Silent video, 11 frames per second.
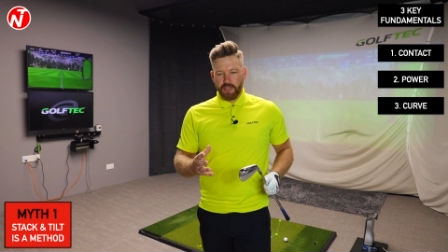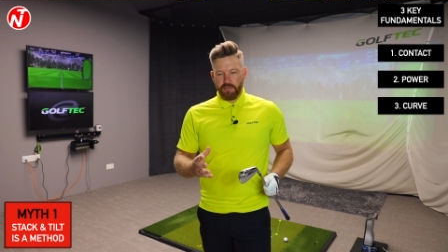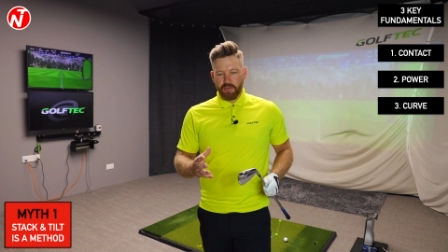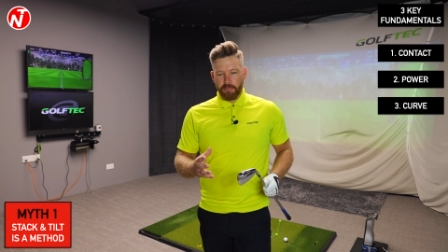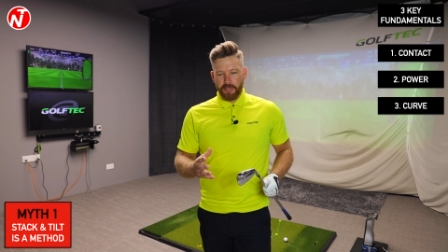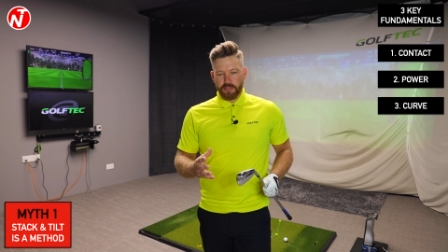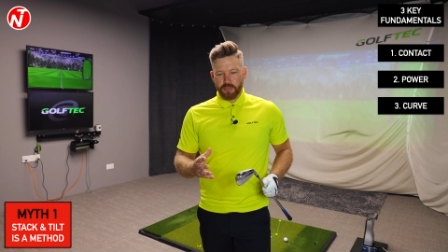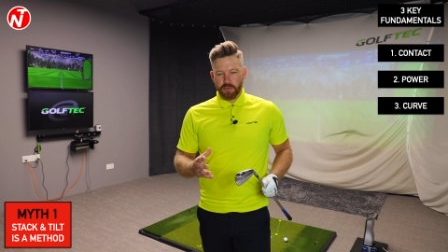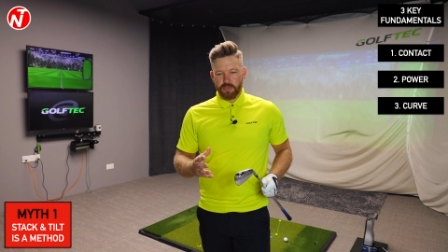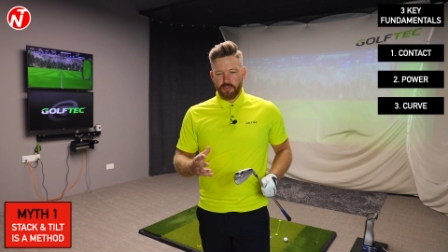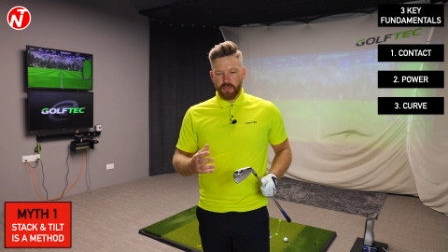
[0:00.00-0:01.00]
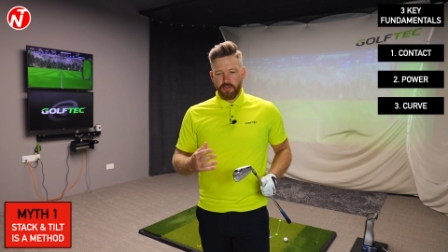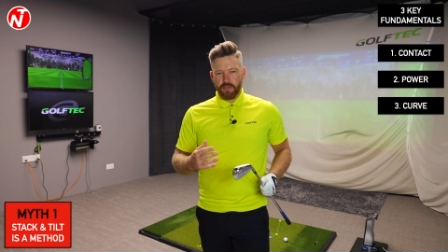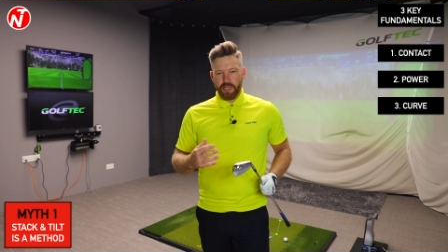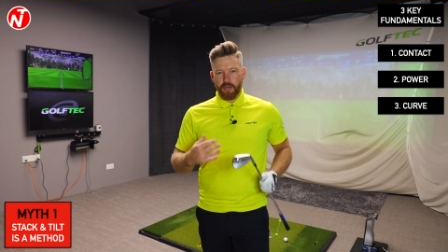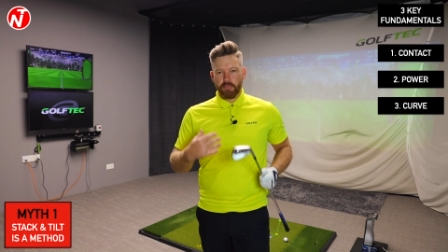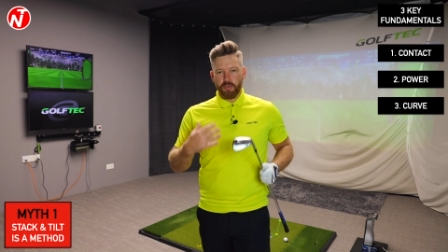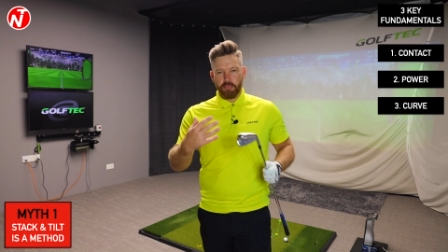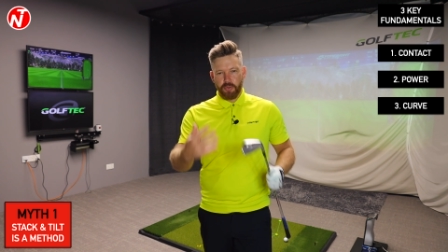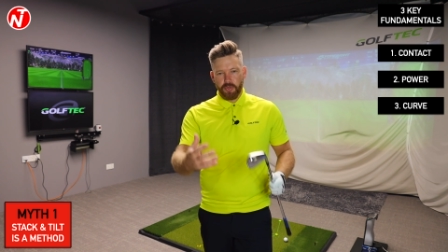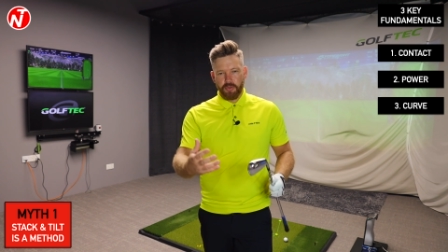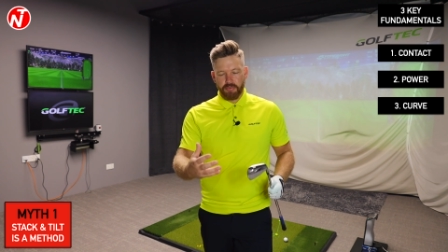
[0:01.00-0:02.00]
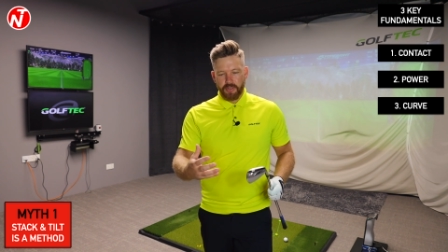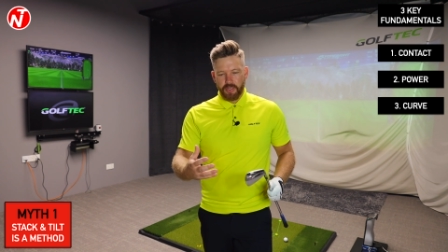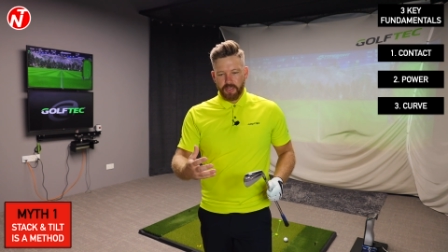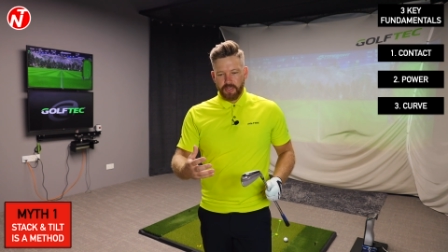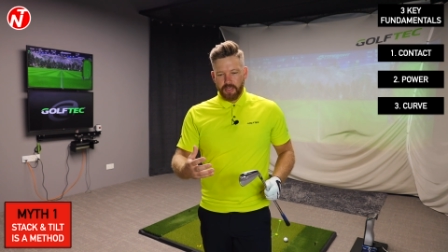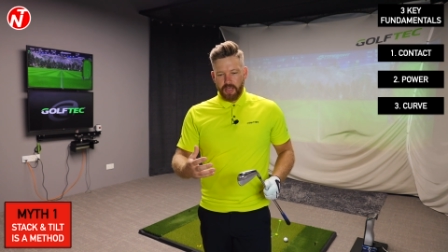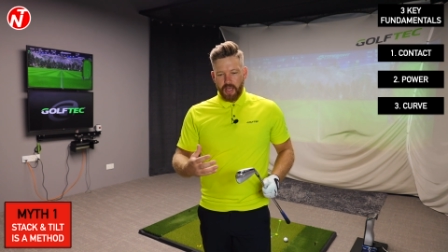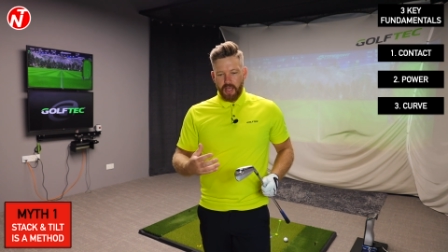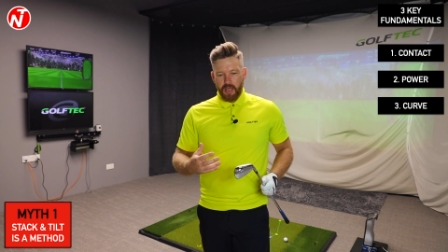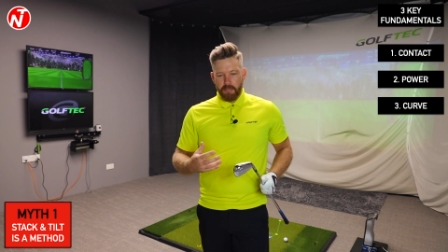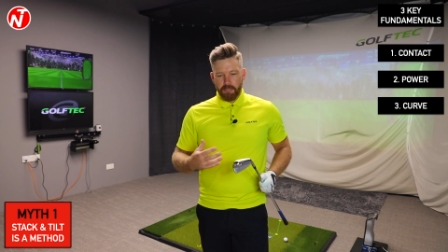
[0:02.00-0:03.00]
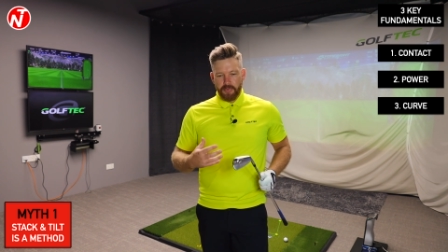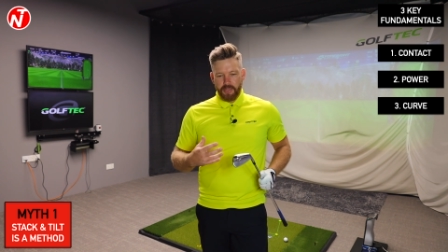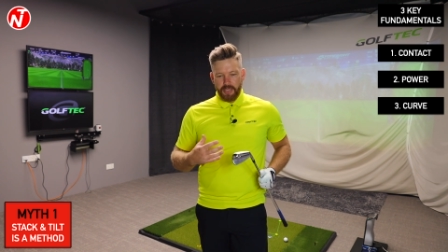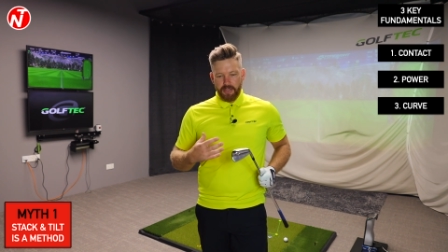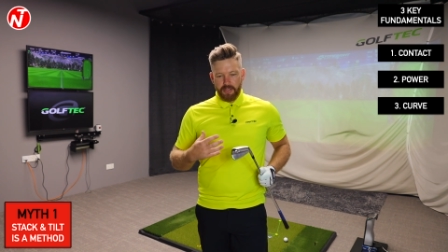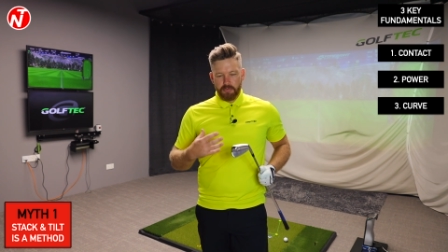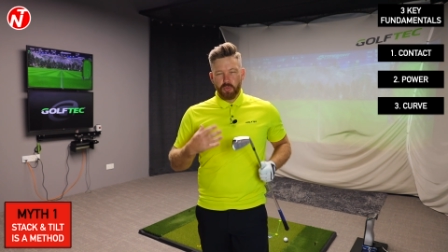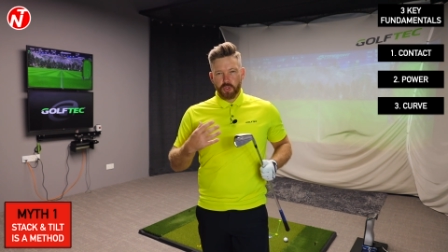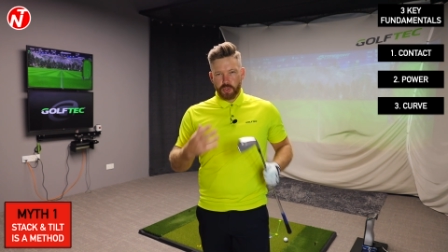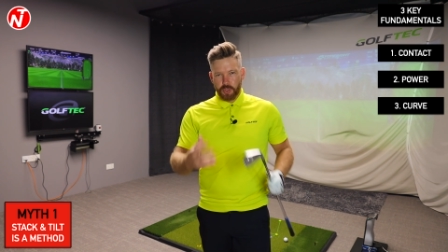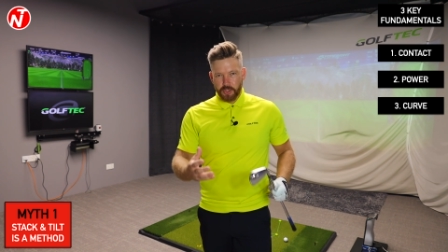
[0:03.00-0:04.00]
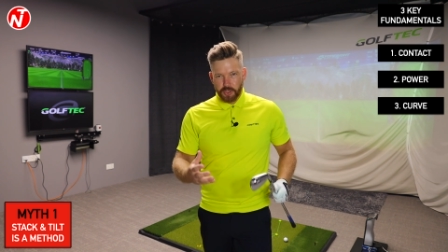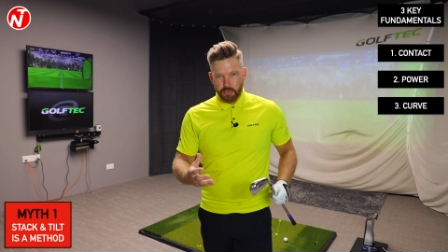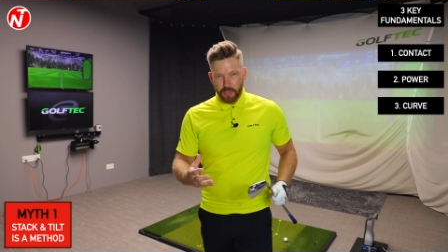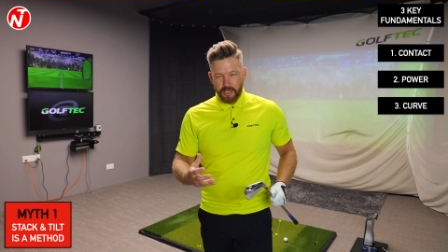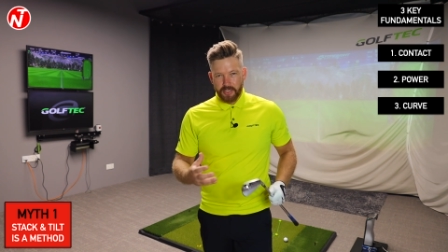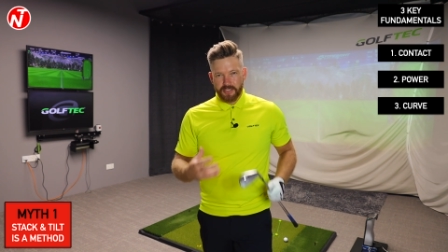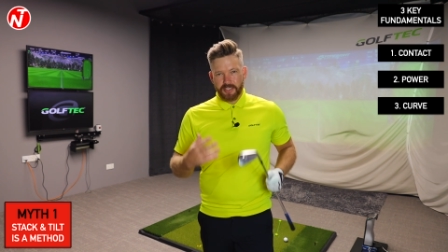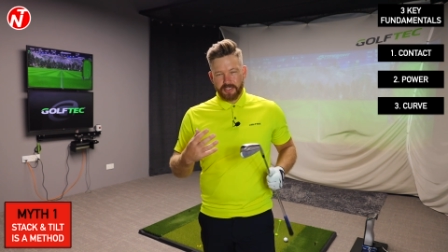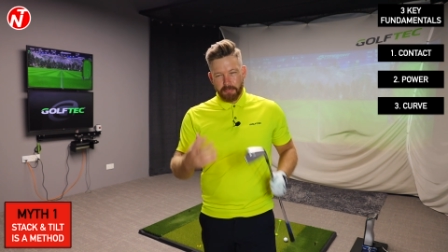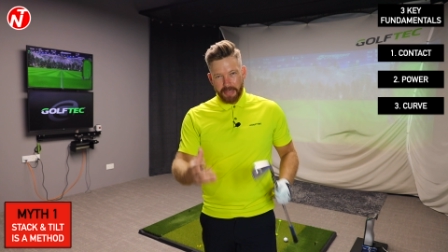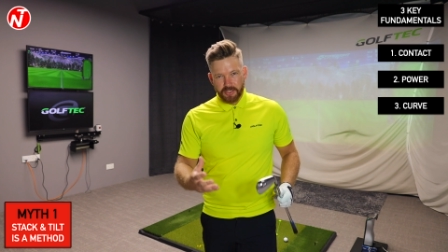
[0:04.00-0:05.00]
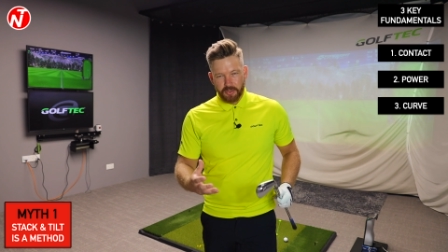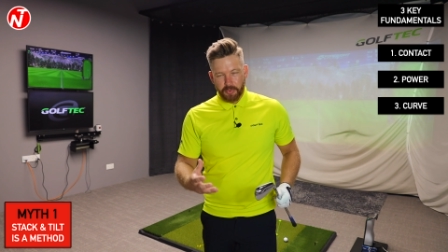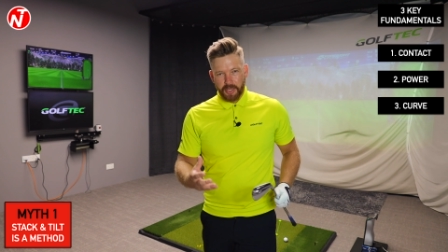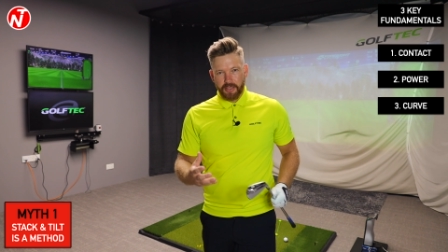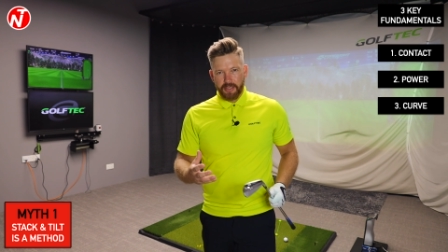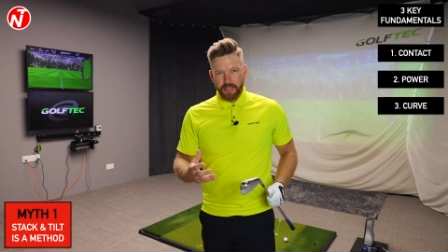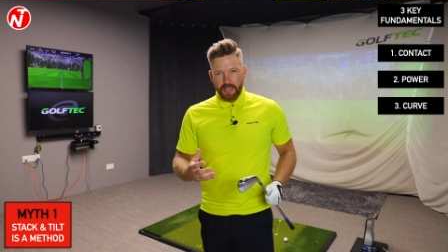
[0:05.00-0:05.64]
key fundamentals to help you improve um, in a more structured way, in a systematic way,